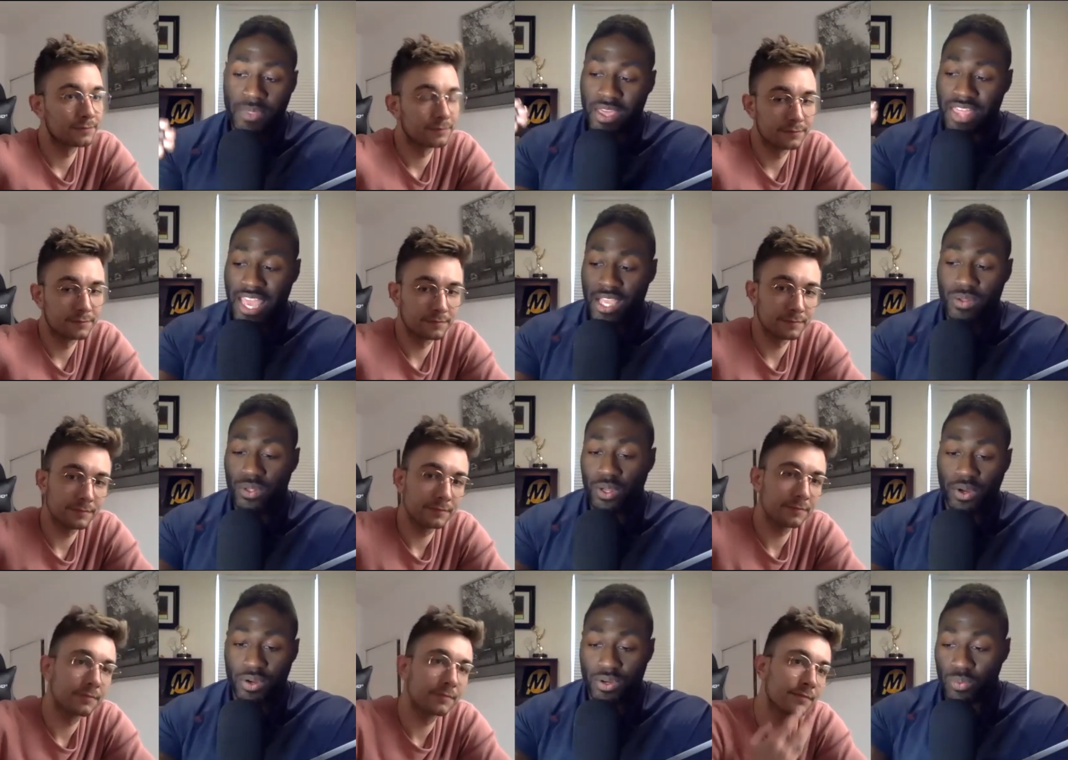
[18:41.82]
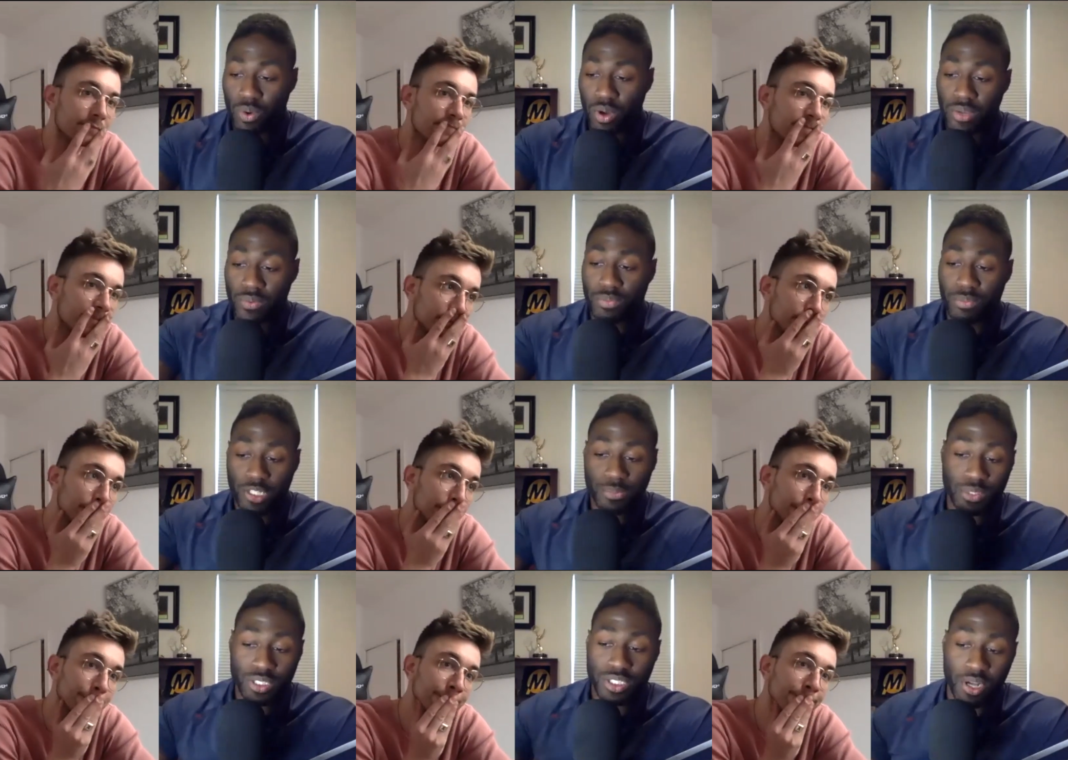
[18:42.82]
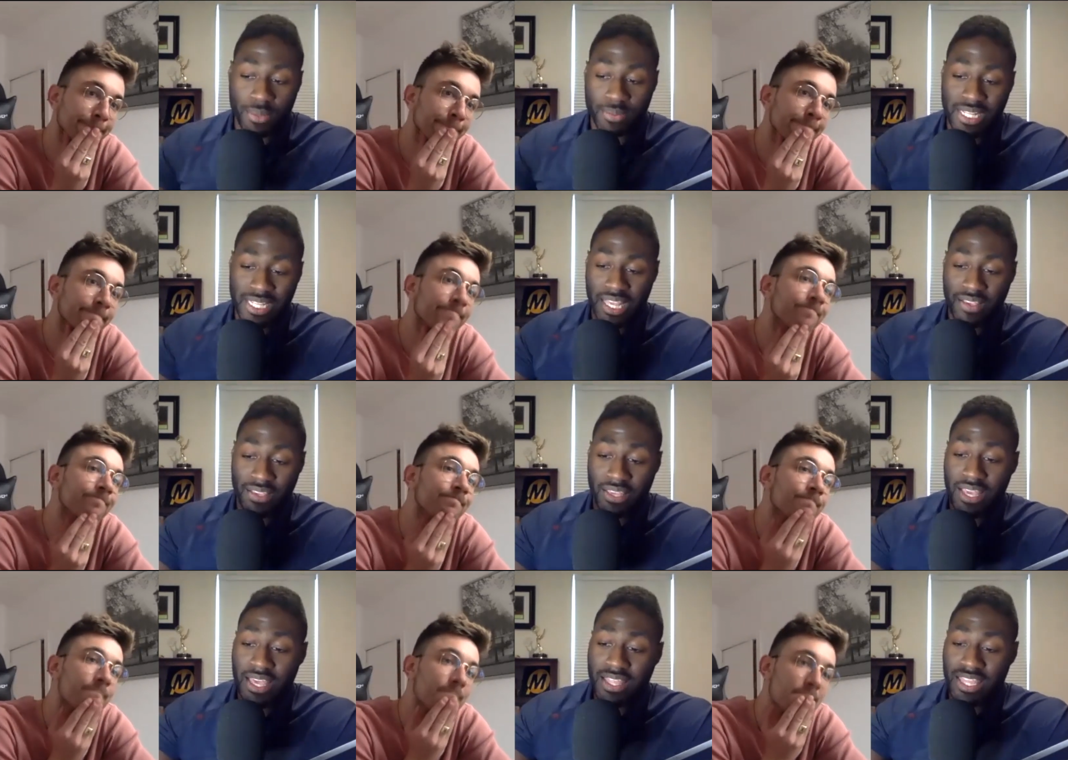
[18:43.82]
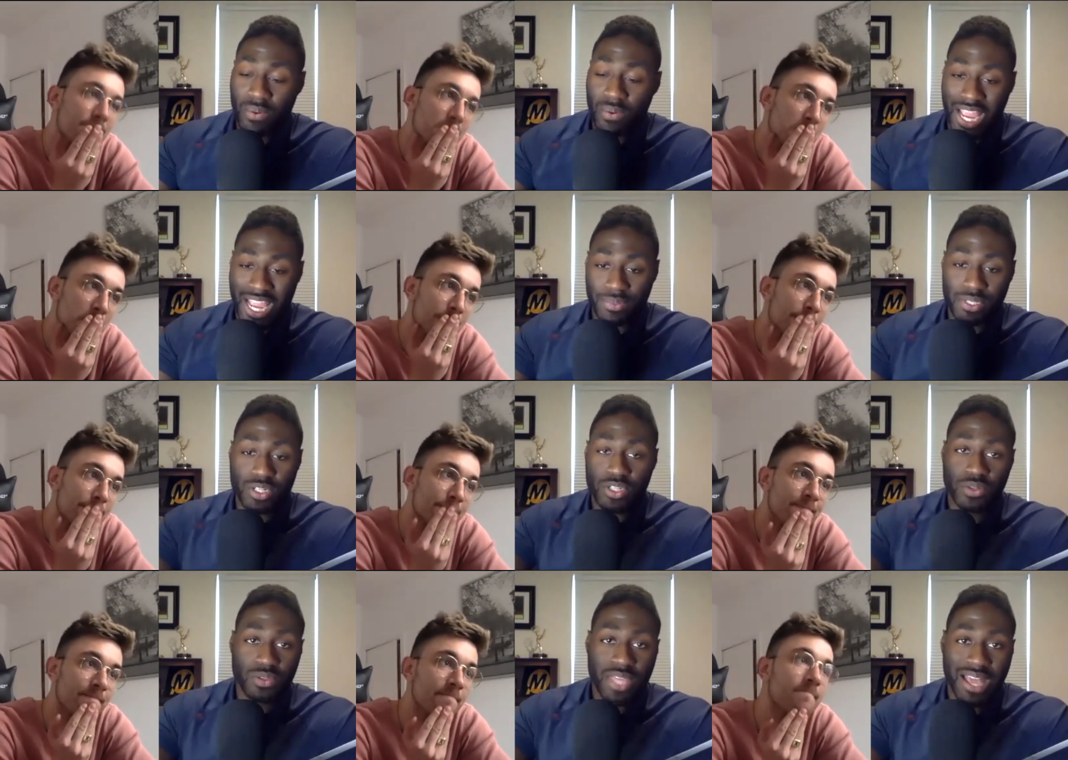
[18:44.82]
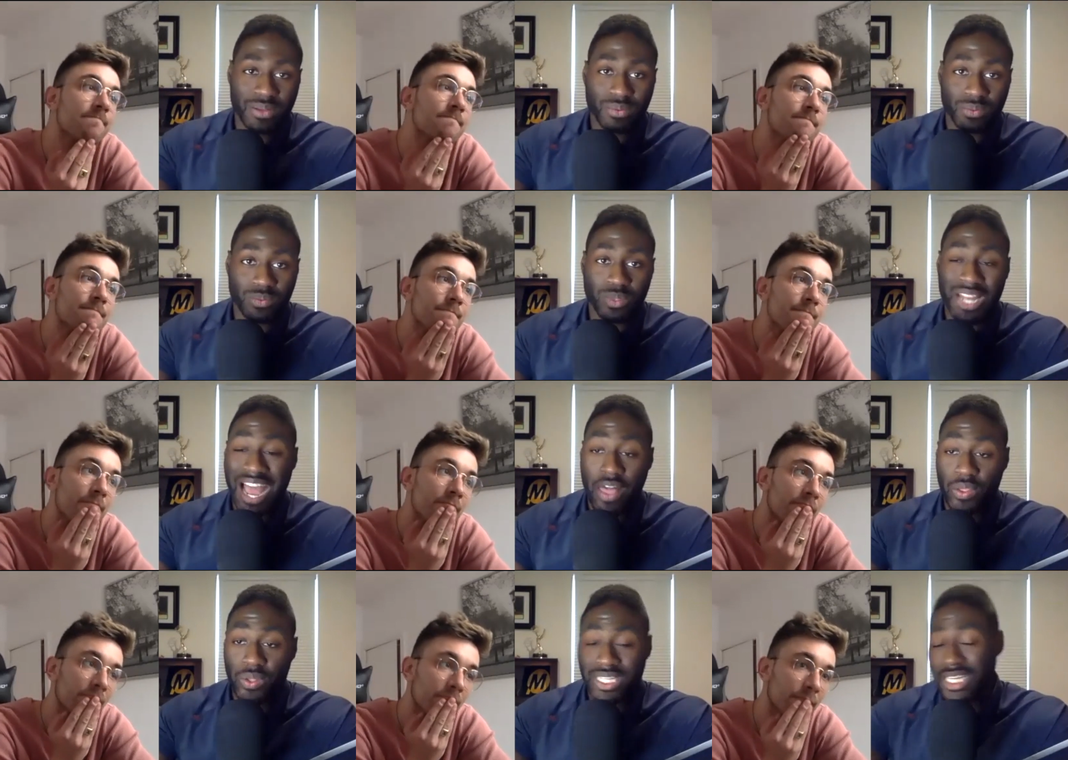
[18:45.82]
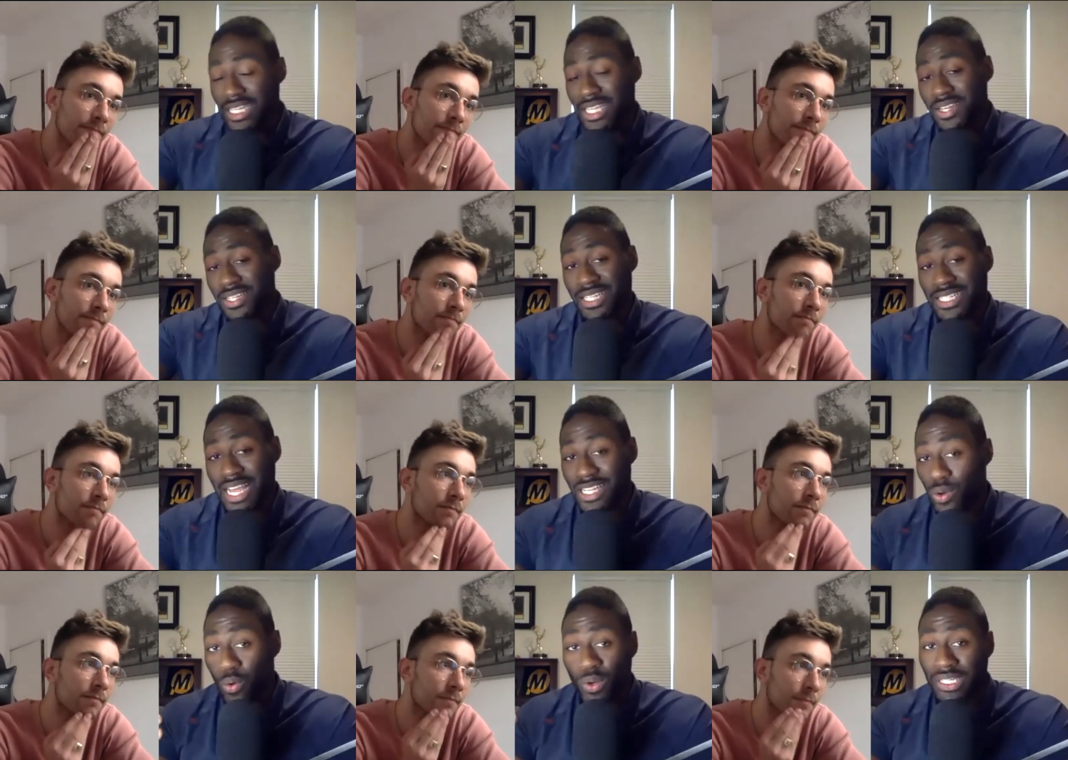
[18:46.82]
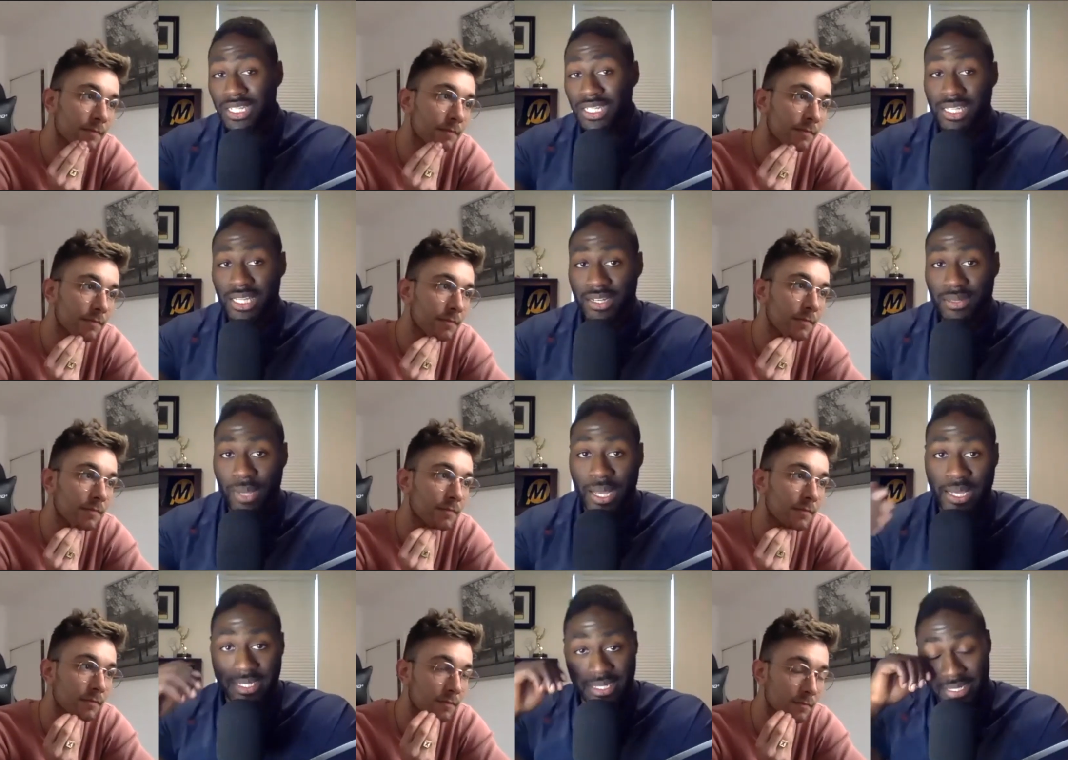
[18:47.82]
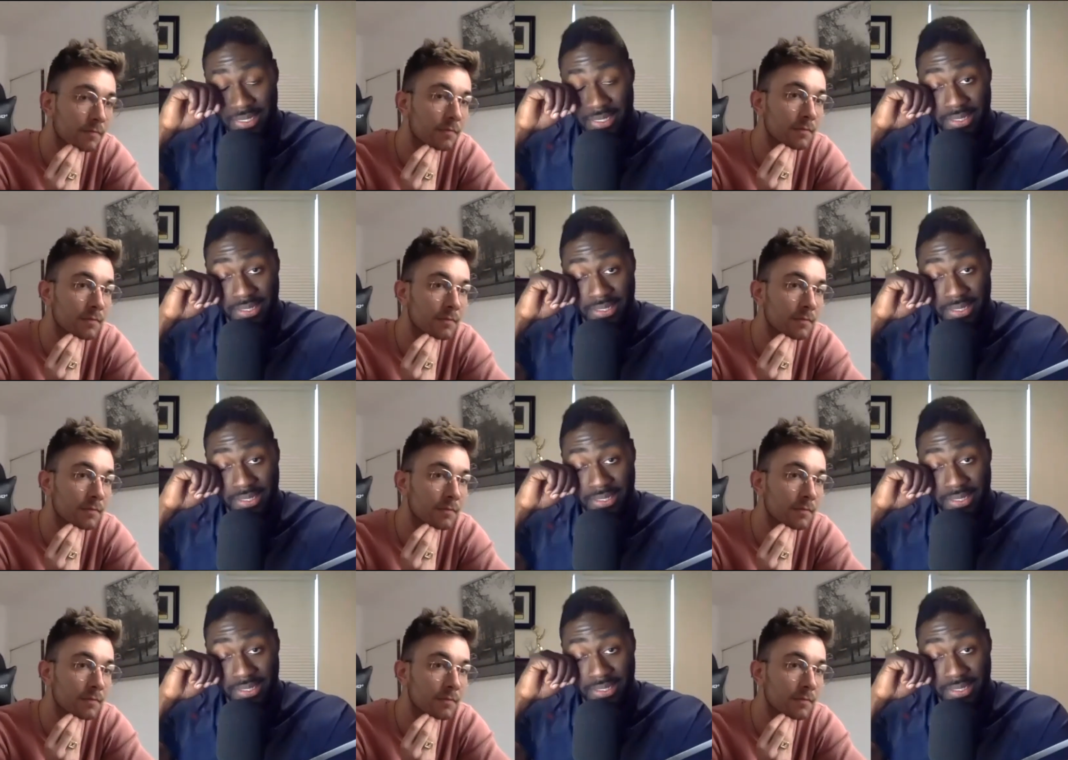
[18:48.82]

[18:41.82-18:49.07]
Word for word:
Speaker 1: that you learned working with multiple startups that they, that they were able to do that would either lead to their success or lead to their demise?